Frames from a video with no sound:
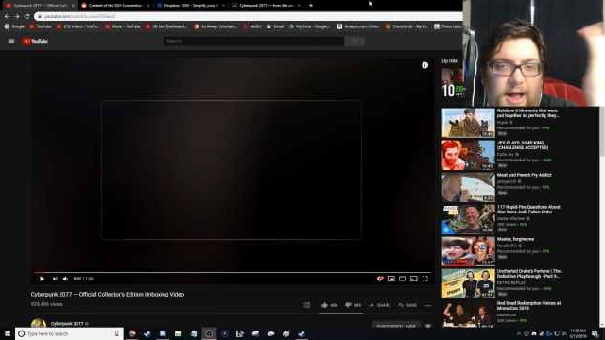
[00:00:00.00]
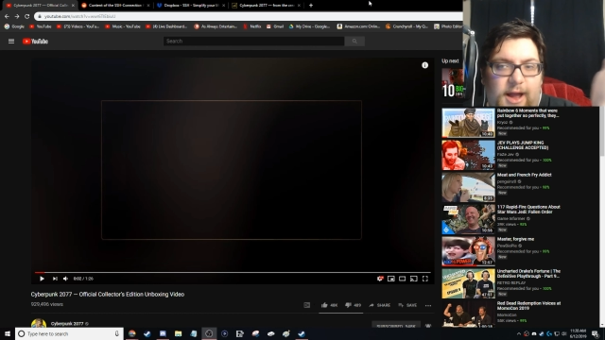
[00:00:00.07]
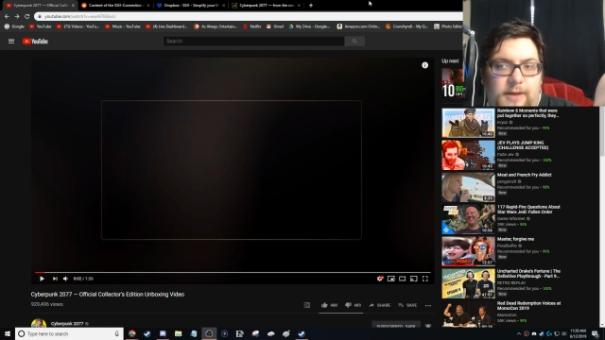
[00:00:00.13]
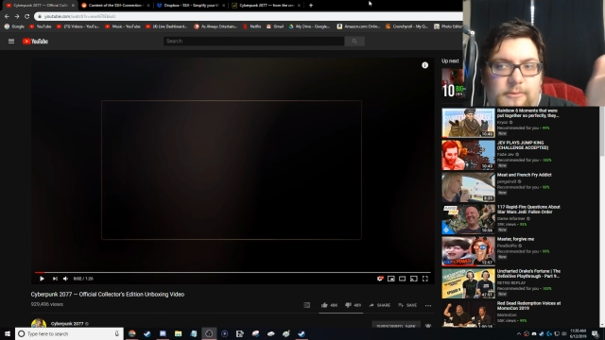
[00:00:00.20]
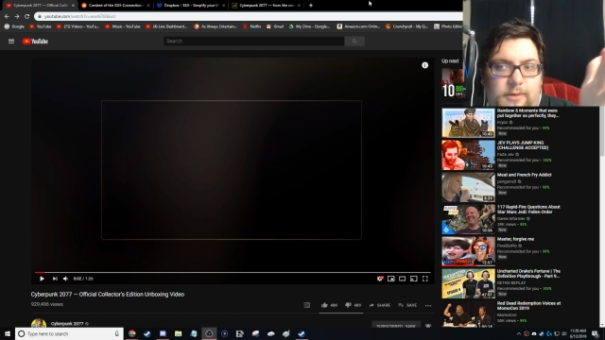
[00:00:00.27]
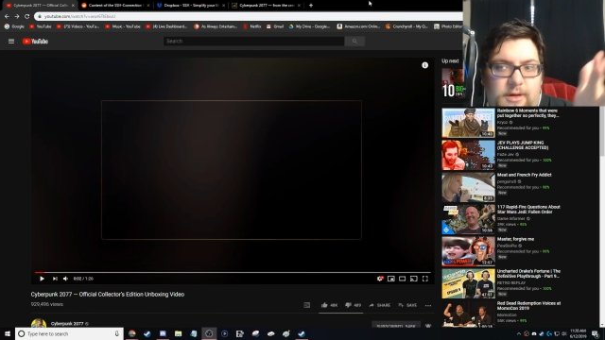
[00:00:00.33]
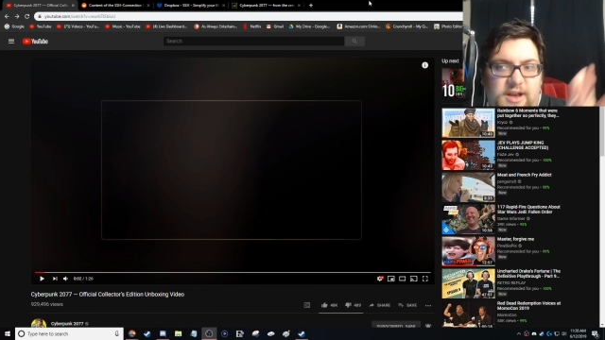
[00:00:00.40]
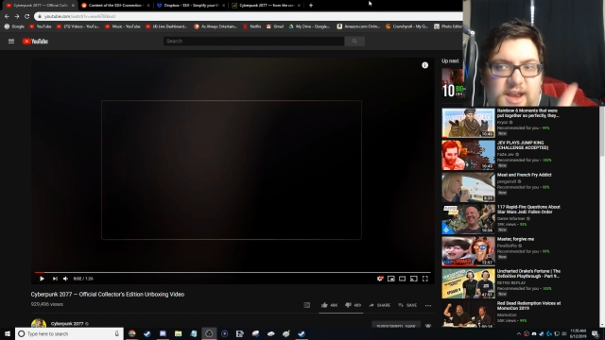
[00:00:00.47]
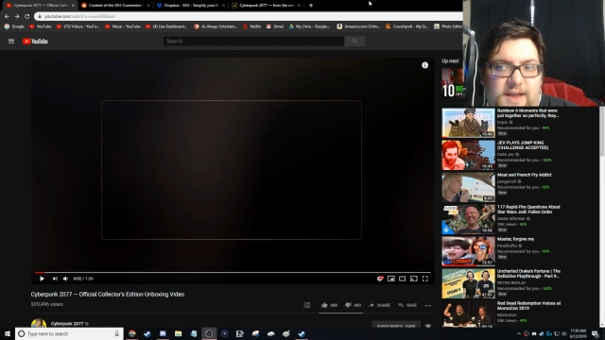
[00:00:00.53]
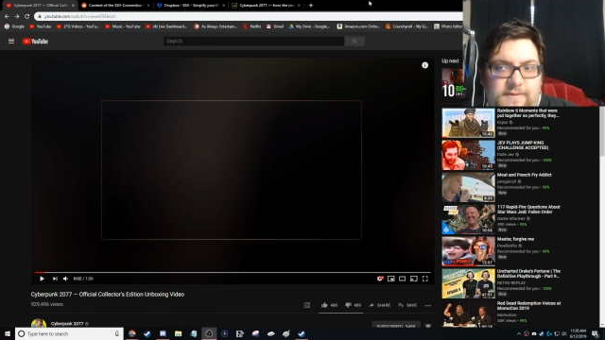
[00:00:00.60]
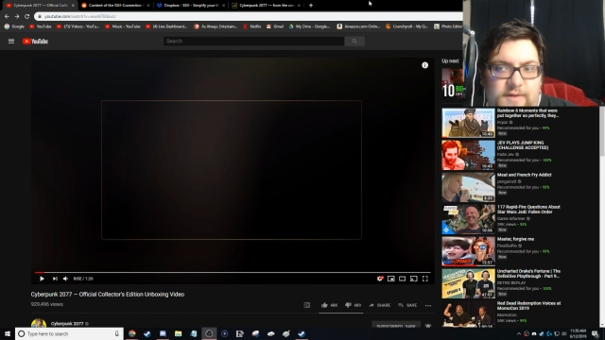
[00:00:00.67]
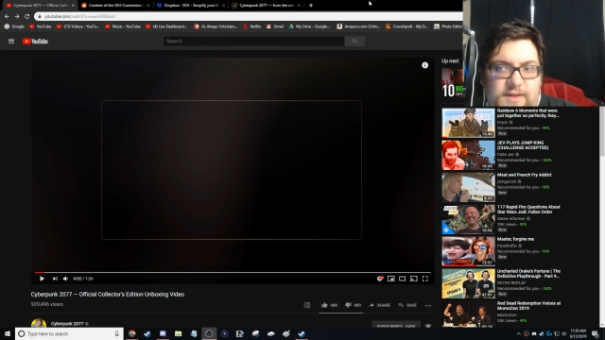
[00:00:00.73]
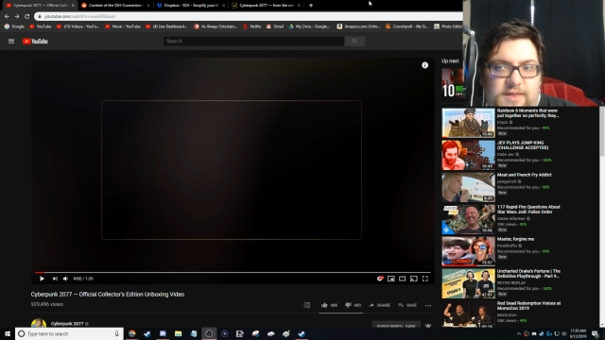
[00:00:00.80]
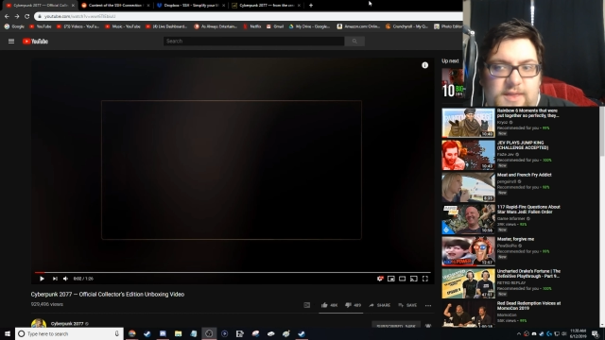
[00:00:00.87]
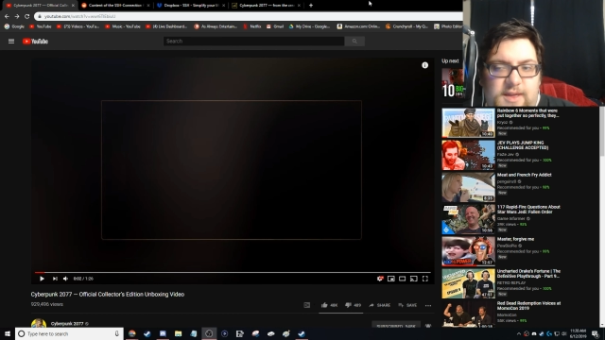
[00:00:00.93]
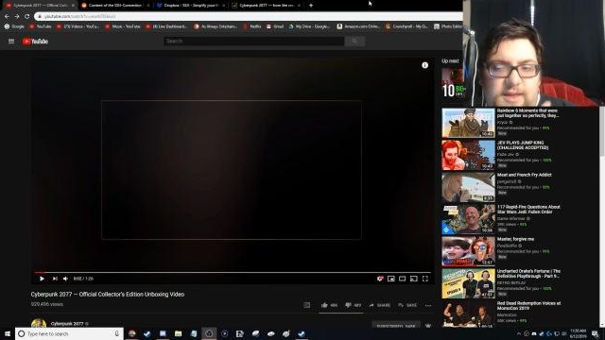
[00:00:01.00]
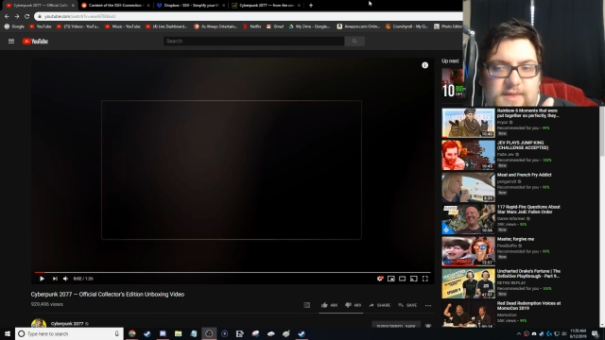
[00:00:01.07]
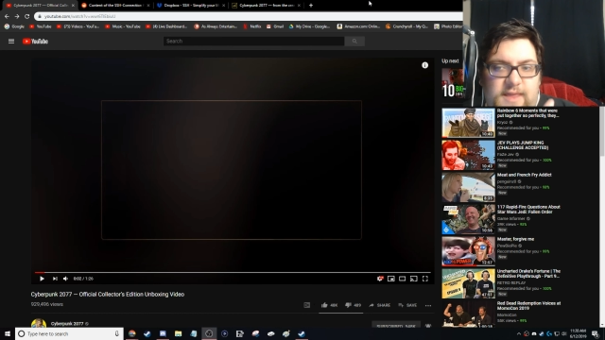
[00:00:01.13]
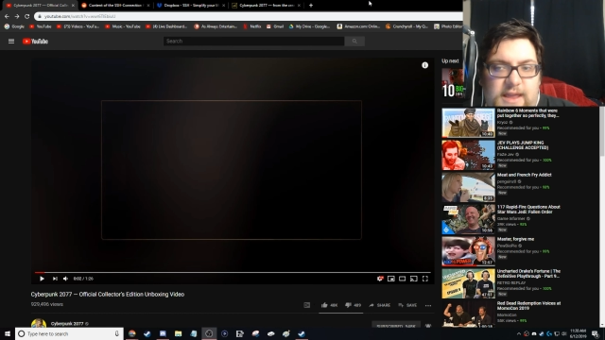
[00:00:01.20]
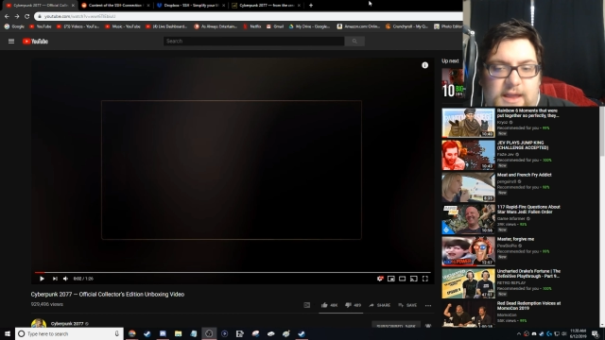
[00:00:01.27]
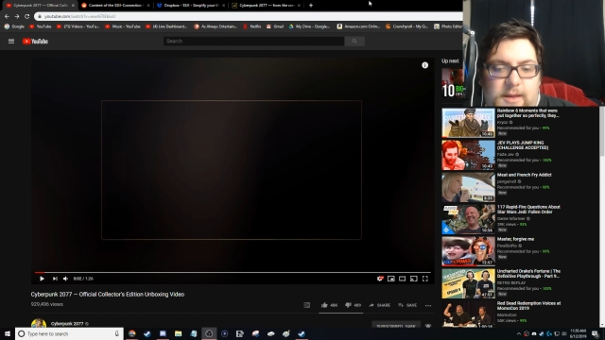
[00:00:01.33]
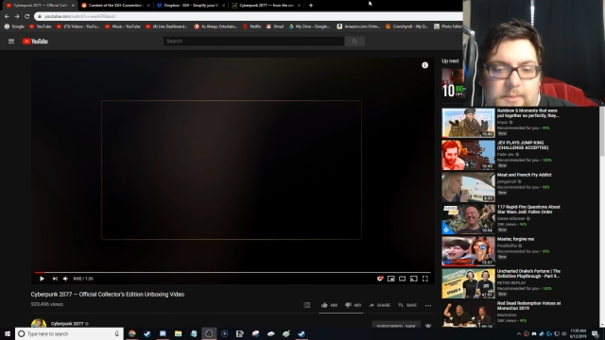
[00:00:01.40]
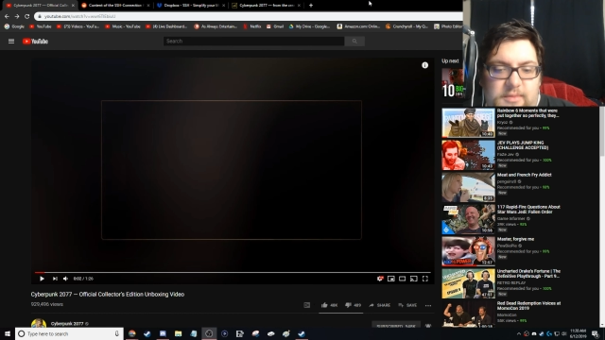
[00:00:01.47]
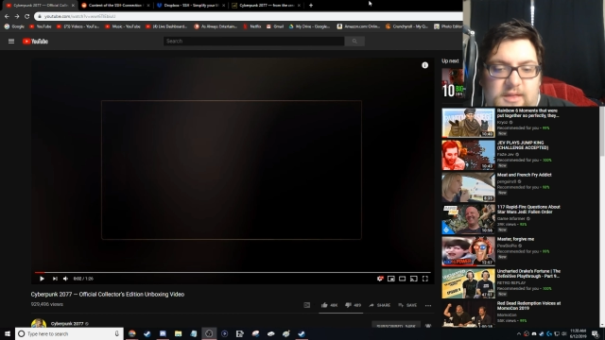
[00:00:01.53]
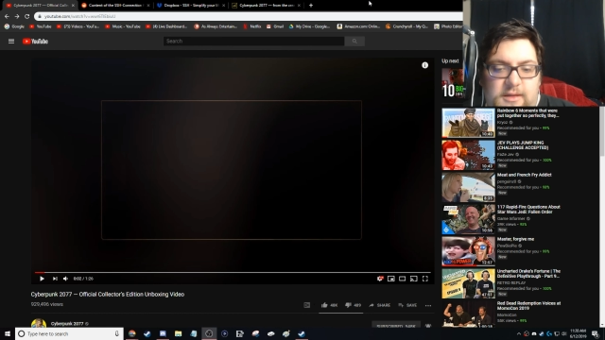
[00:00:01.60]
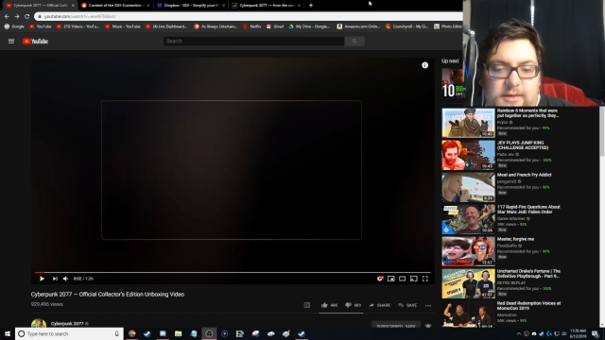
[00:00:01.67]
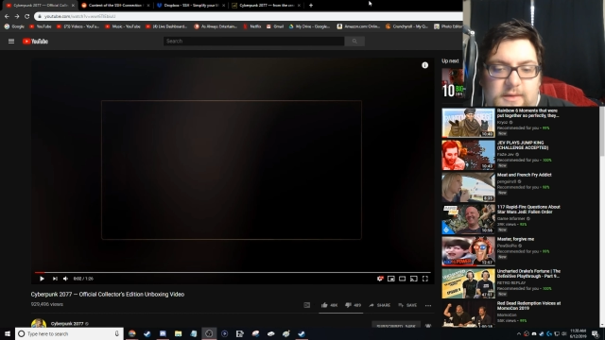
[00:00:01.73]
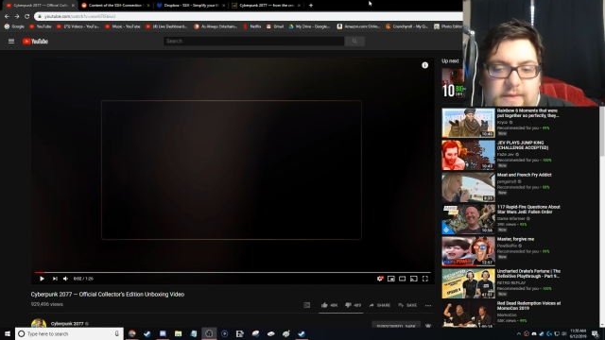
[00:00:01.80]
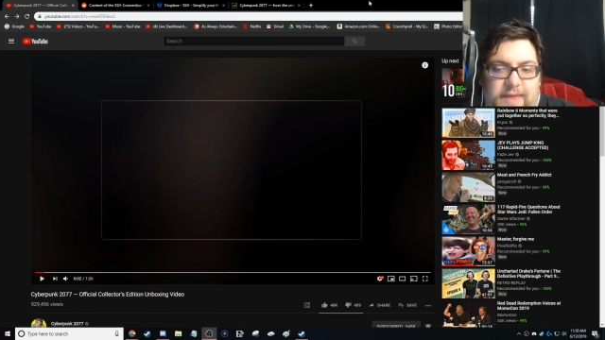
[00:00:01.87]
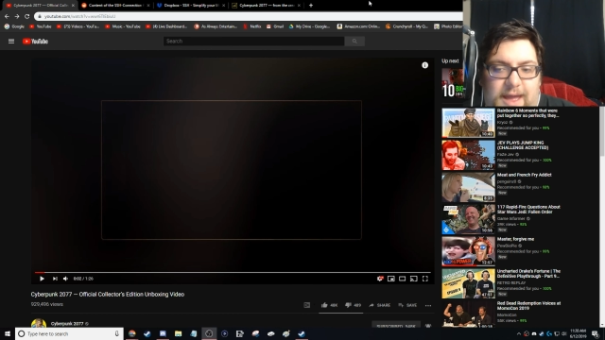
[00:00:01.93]
I want everything that comes
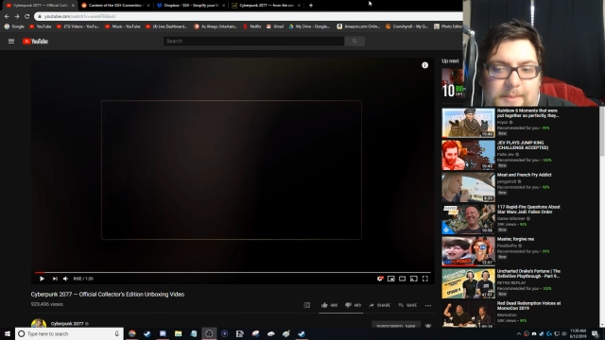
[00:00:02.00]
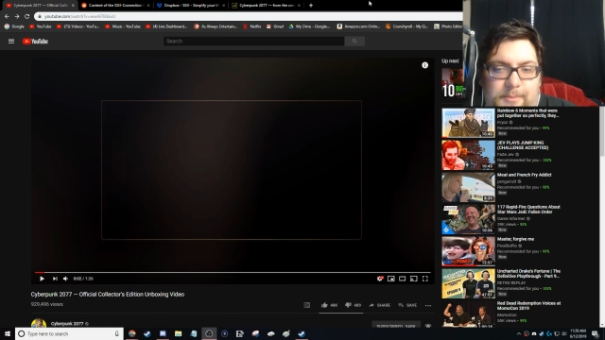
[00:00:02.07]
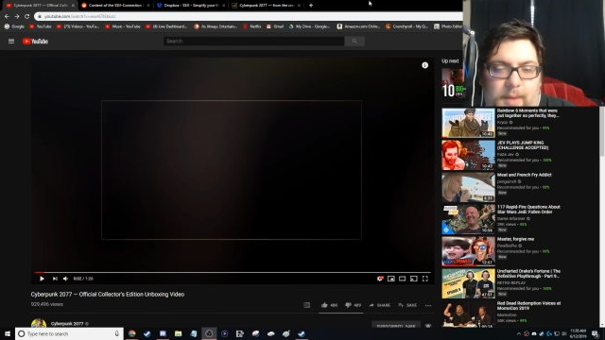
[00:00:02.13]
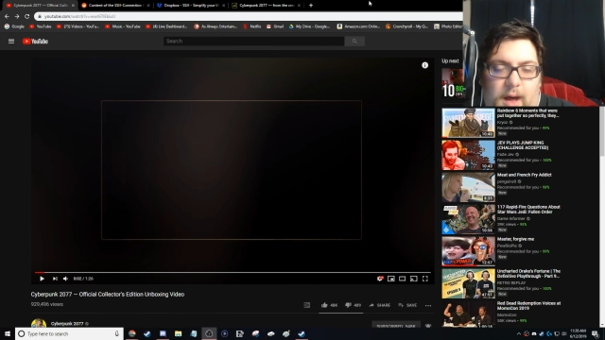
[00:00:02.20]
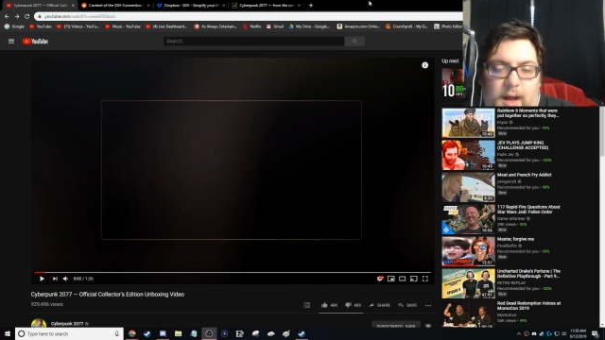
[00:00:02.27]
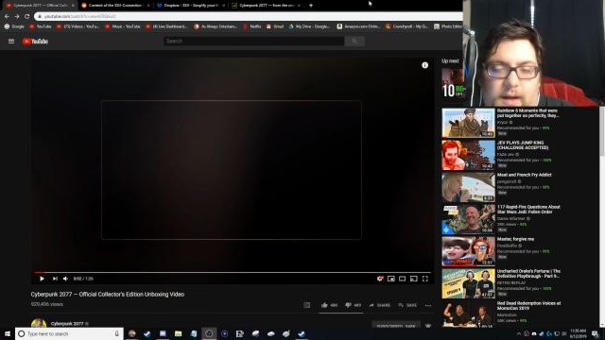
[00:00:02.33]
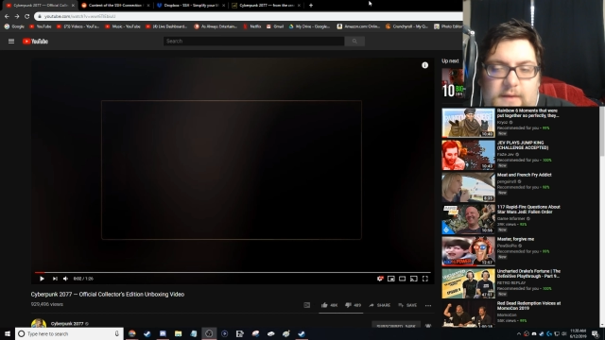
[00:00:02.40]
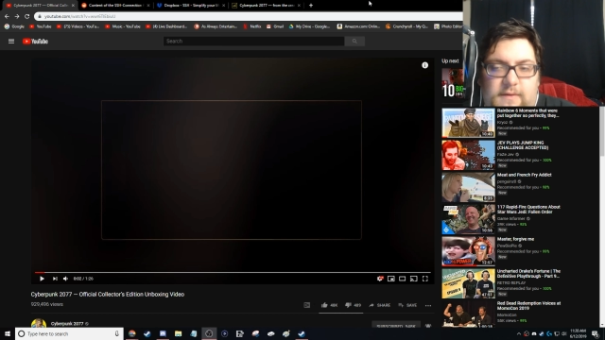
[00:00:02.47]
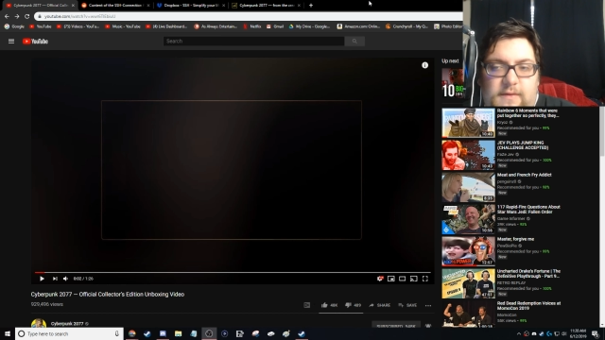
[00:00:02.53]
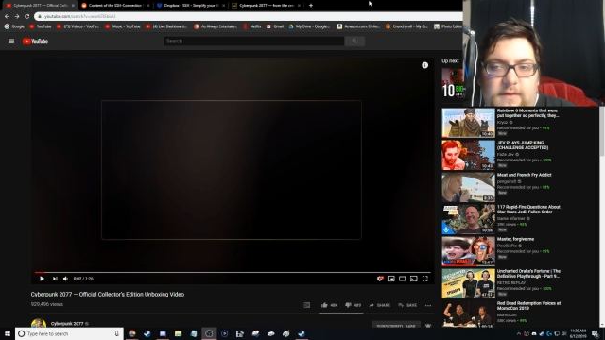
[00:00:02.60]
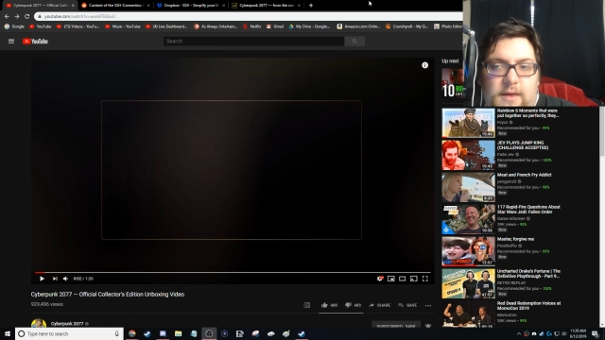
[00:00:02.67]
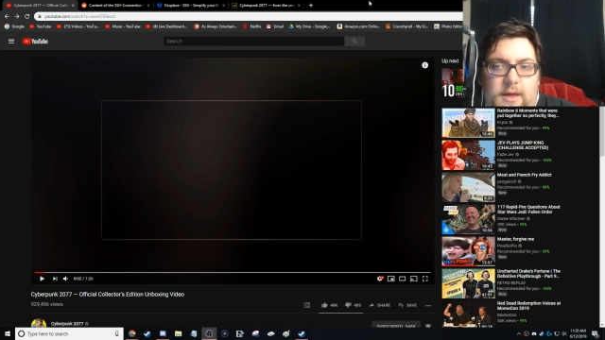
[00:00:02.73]
in that box